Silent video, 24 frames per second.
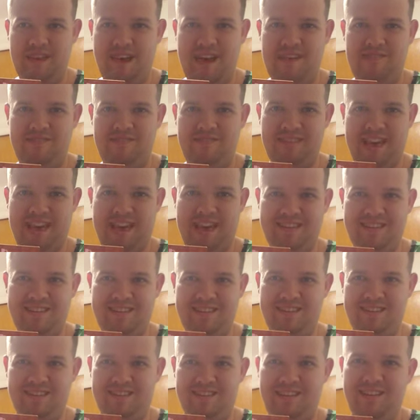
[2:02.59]
And
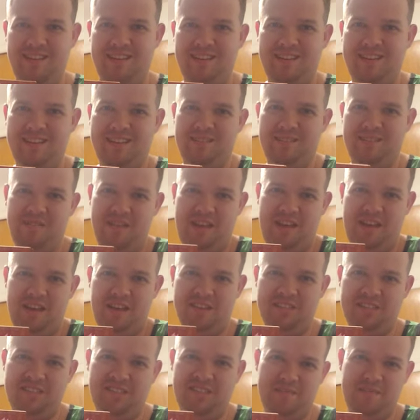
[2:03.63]
then we
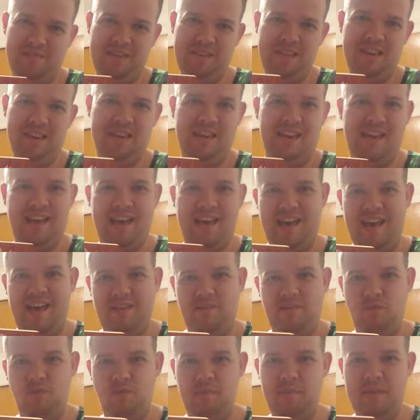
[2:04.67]
also meet
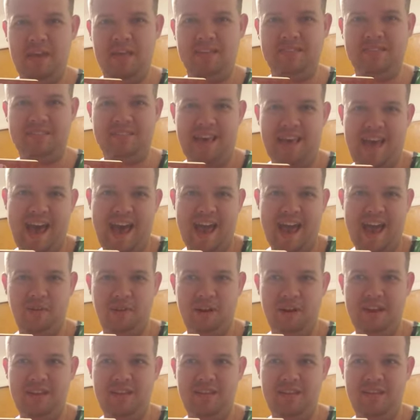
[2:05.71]
Rubeus
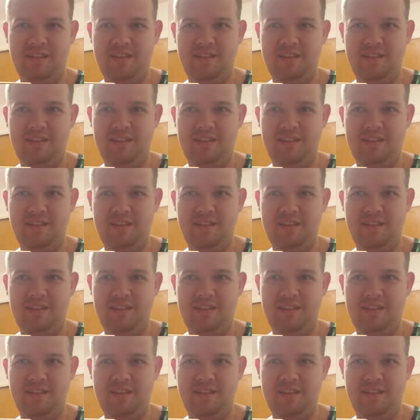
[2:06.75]
Hagrid,